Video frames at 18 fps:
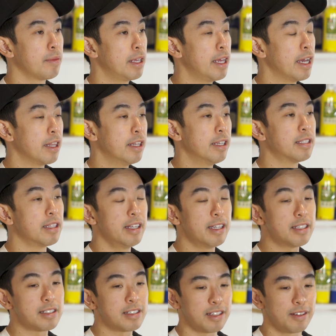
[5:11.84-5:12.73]
Yeah, this
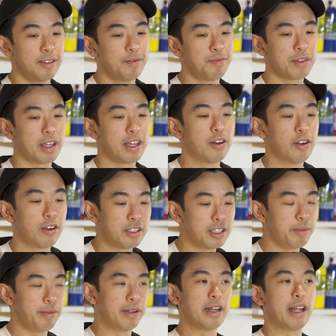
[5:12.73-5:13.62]
list can
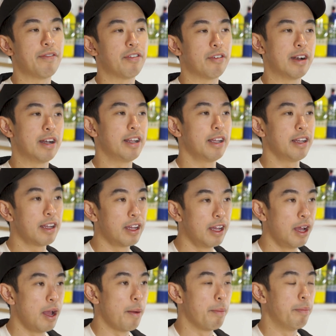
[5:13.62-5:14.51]
honestly be never ending,
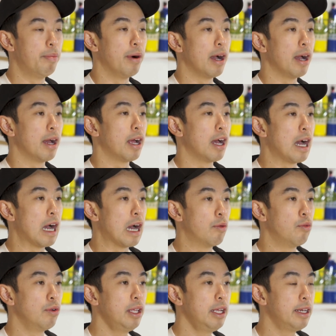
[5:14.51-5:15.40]
but
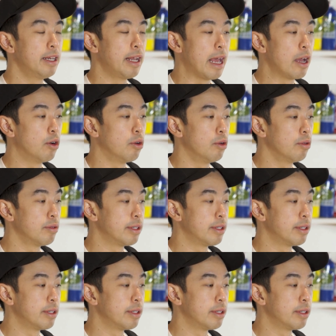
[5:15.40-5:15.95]
really nail